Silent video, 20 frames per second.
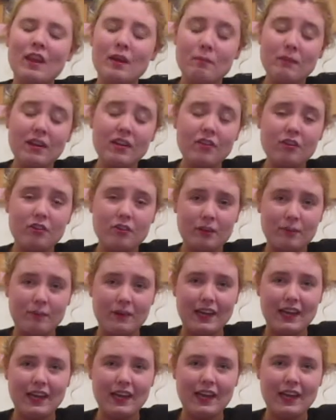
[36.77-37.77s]
Melissa
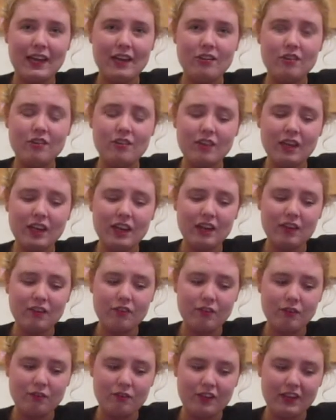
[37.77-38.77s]
Trippi, and she is
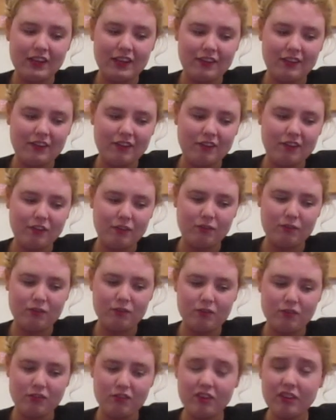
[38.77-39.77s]
obviously the
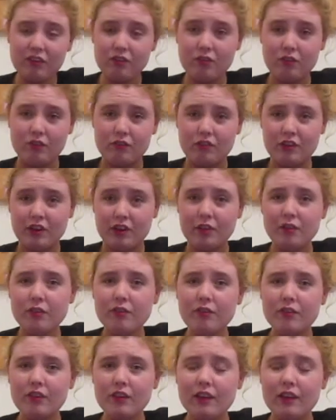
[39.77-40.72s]
sister of Charles.